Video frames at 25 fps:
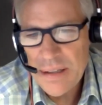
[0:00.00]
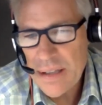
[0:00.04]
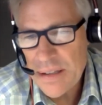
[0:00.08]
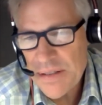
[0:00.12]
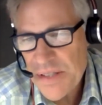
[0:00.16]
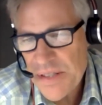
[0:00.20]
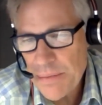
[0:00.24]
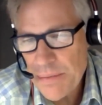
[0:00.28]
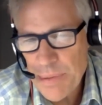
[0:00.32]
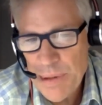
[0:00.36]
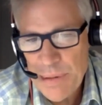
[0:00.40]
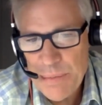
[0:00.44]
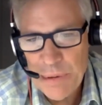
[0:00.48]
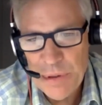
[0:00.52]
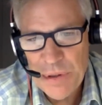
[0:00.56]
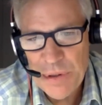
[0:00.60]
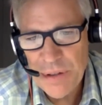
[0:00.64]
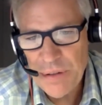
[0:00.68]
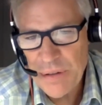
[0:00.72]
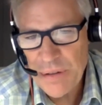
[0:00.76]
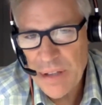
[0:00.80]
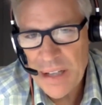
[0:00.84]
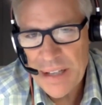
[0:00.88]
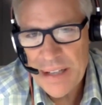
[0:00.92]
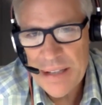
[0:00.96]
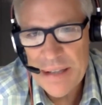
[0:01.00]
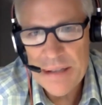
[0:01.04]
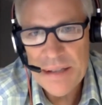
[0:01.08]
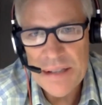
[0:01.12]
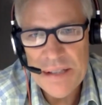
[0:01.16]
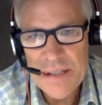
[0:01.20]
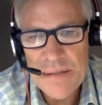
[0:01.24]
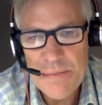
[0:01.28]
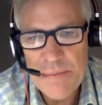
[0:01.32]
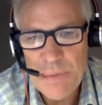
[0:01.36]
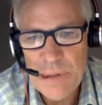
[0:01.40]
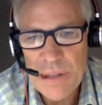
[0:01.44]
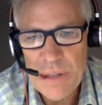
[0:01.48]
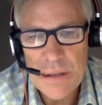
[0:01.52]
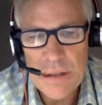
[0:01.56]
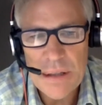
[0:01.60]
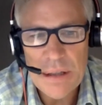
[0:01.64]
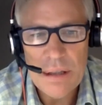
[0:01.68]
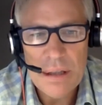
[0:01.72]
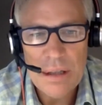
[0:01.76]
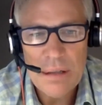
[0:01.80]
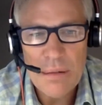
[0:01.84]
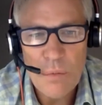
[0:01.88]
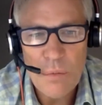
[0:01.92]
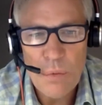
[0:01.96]
now some people don't like this, but
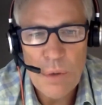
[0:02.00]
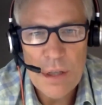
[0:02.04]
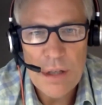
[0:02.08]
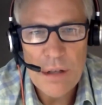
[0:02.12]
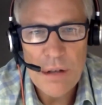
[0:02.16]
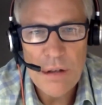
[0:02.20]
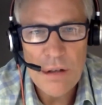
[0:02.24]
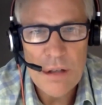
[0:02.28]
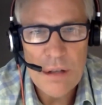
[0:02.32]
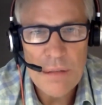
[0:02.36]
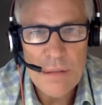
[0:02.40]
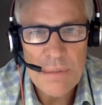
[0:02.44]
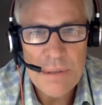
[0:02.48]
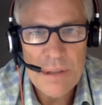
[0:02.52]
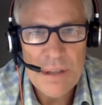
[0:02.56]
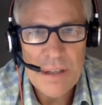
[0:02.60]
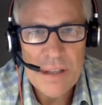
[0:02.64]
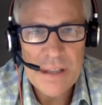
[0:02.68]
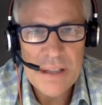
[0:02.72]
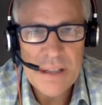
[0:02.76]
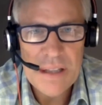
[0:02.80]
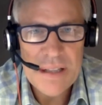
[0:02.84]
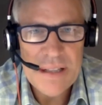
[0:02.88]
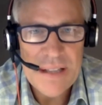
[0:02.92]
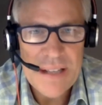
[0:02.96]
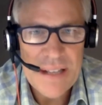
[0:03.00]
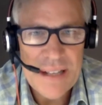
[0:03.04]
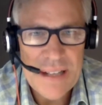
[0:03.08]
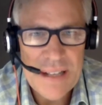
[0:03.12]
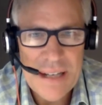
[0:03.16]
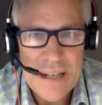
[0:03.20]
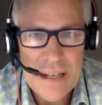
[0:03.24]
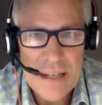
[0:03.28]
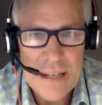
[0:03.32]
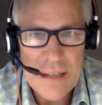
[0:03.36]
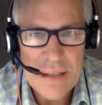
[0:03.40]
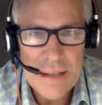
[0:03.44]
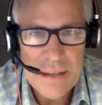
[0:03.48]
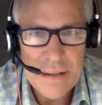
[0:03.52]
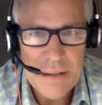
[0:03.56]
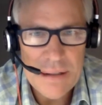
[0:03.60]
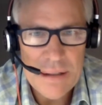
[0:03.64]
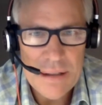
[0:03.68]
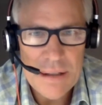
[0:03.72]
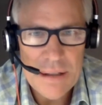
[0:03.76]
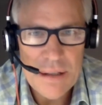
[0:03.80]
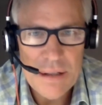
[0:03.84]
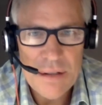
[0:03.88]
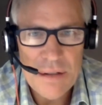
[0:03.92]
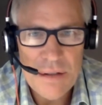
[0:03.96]
we are completely
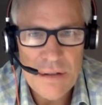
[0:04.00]
dedicated